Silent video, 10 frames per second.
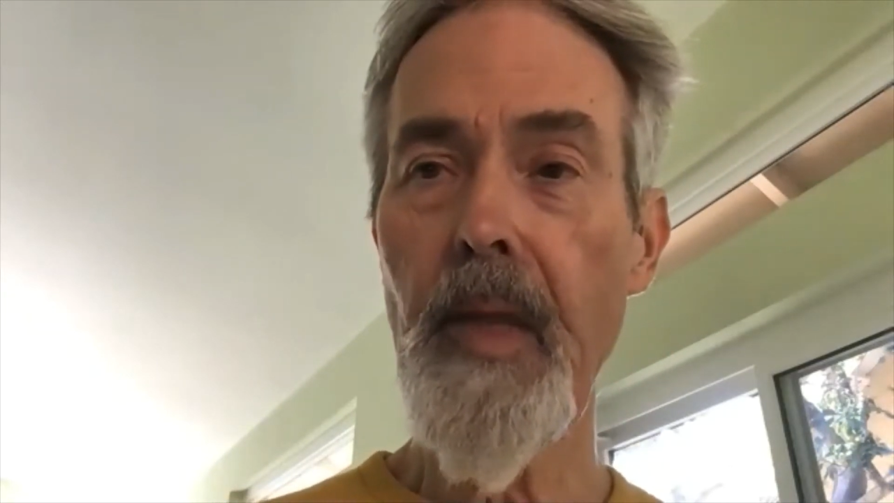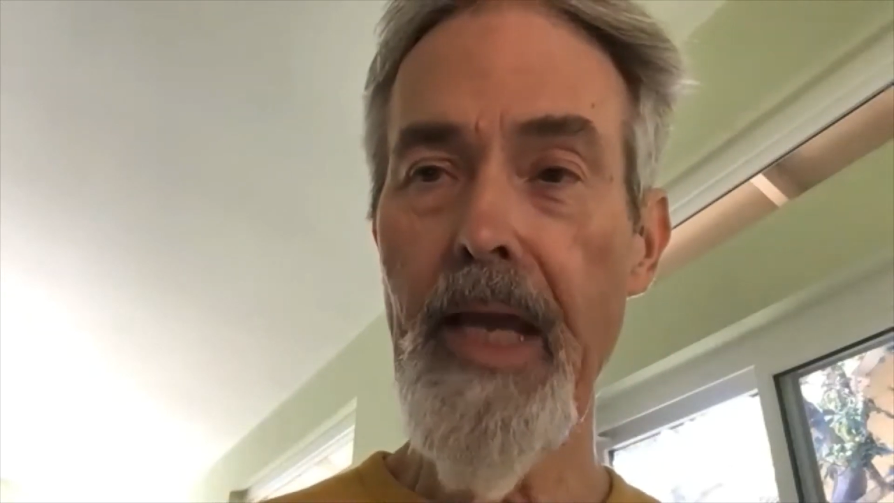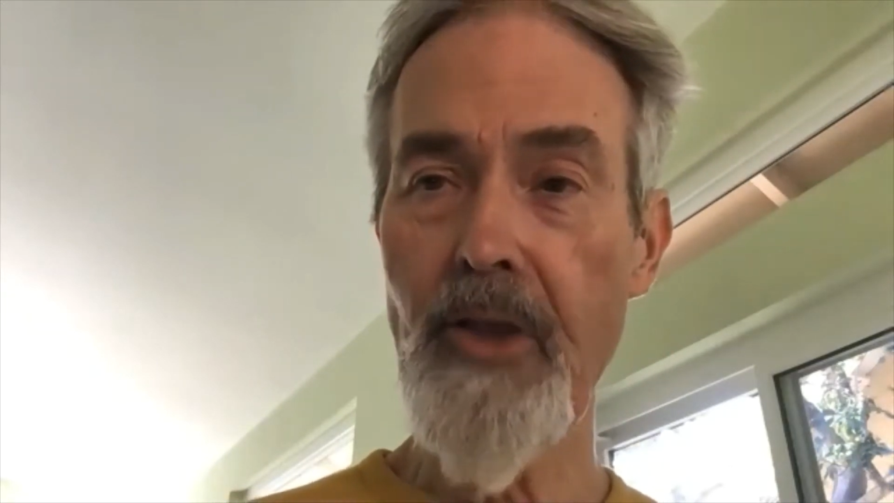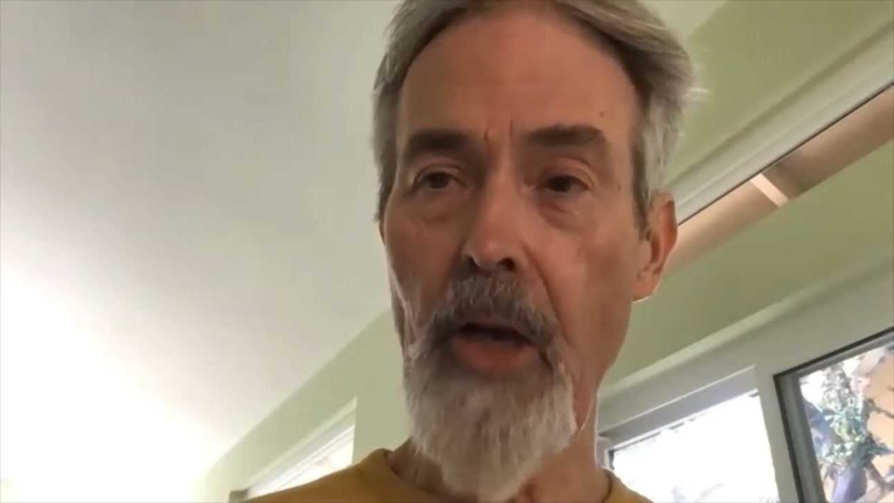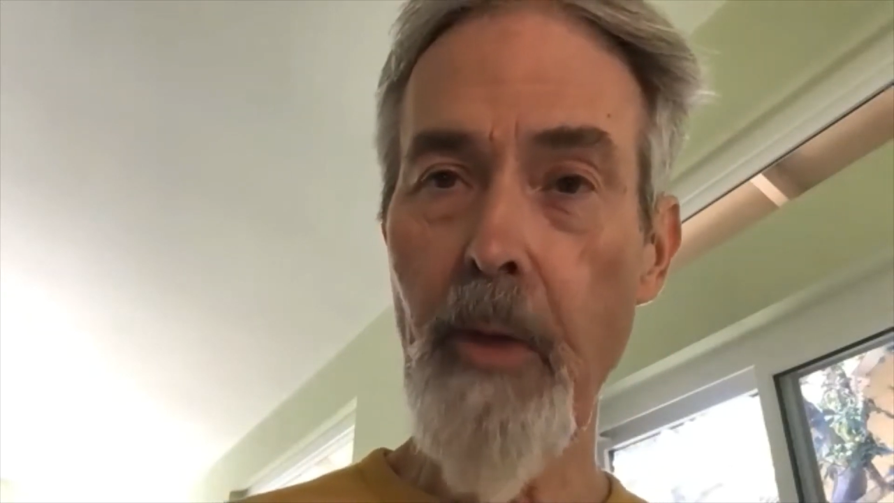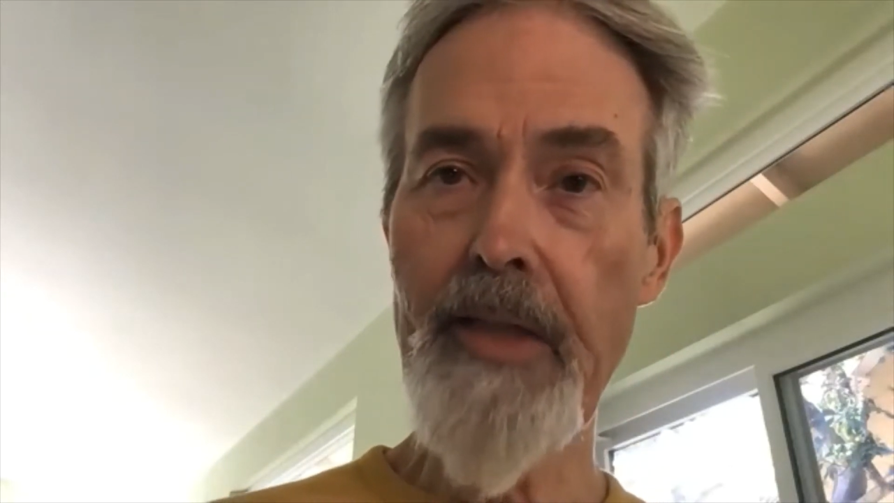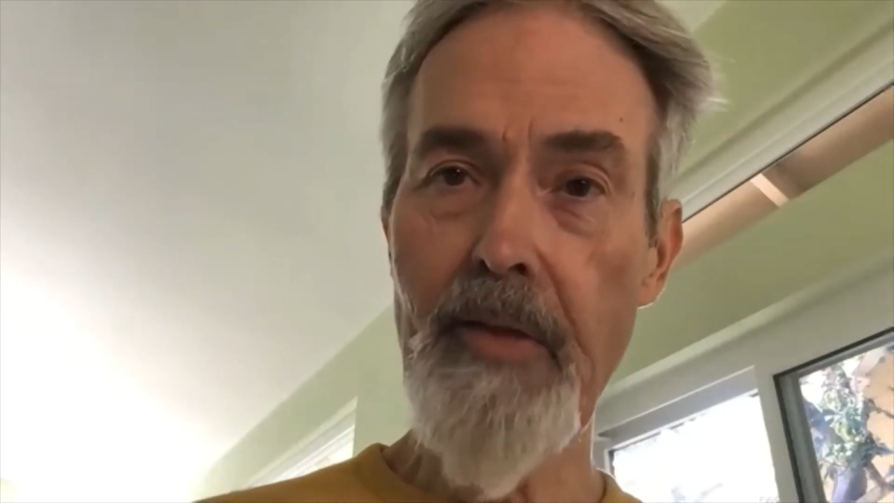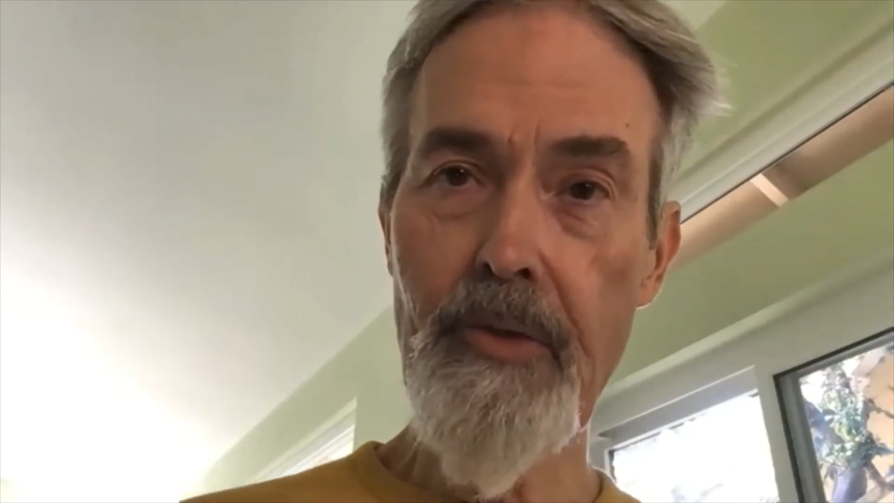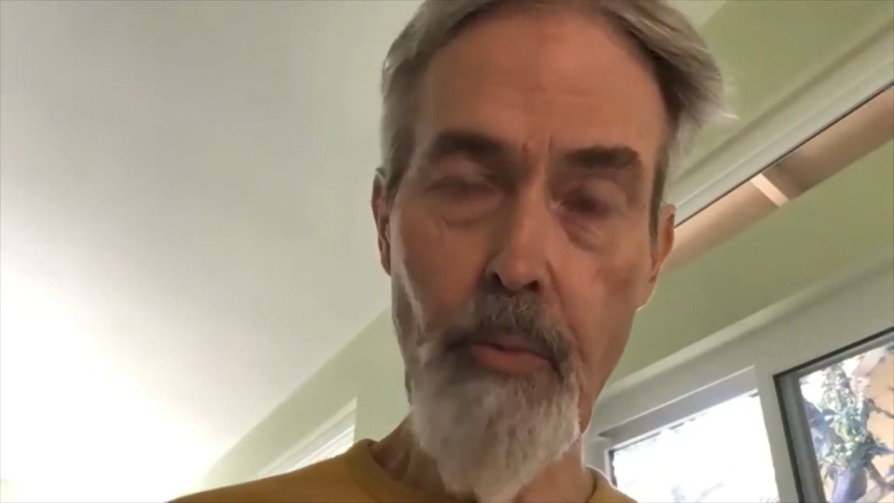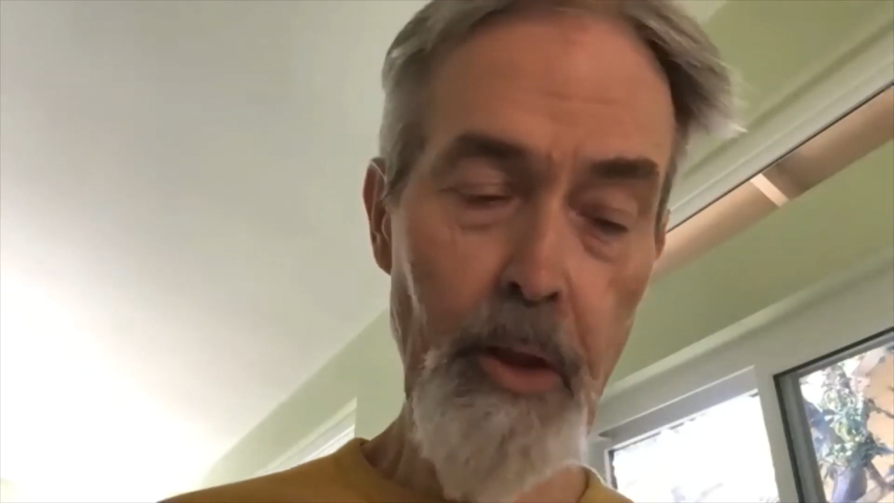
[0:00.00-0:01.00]
as I write
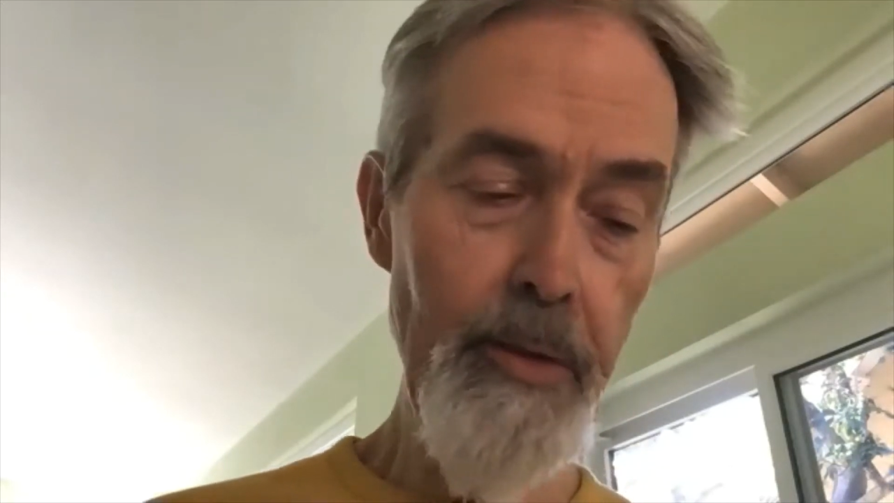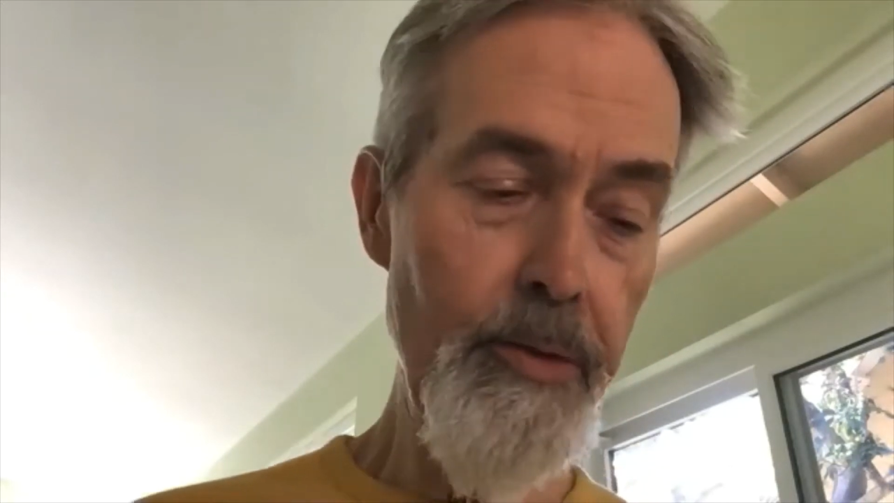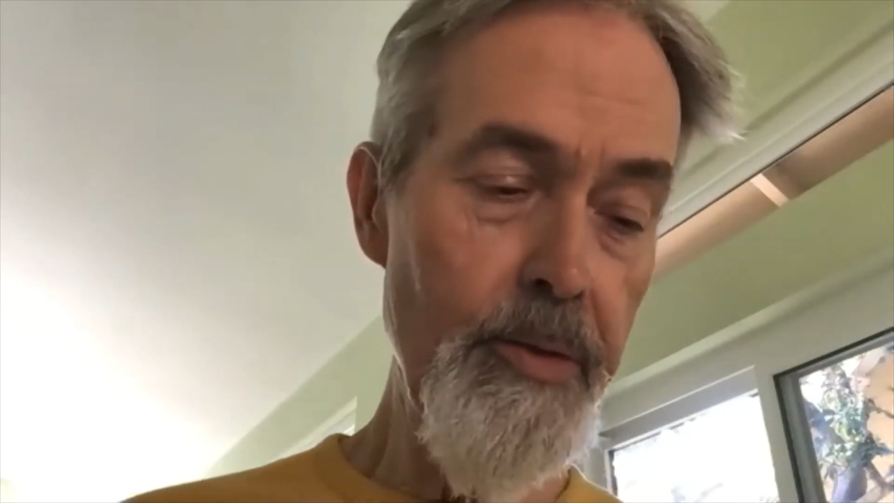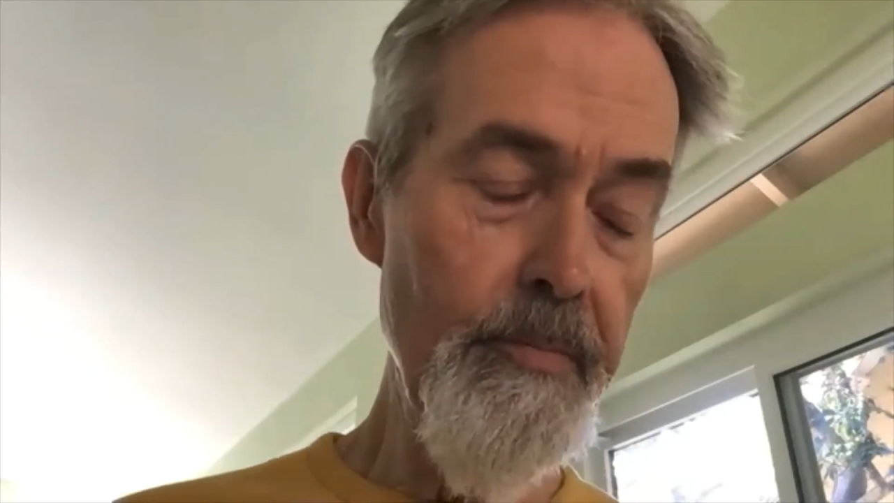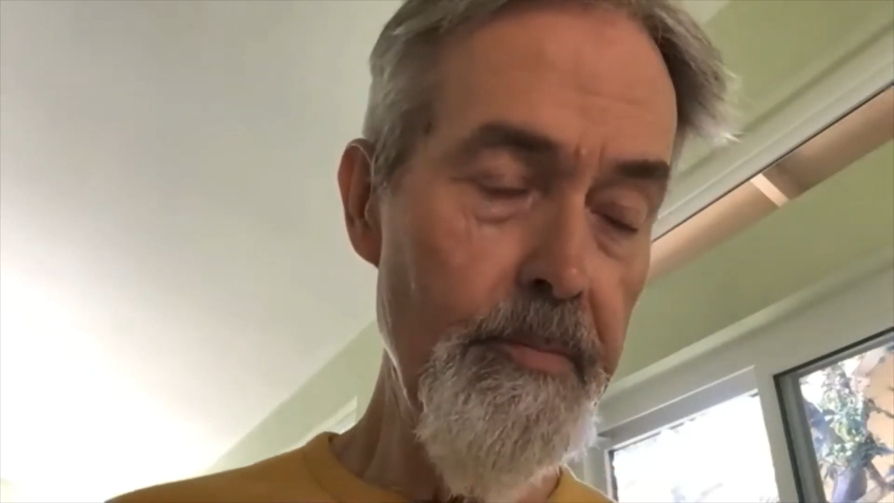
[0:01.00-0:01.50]
these words.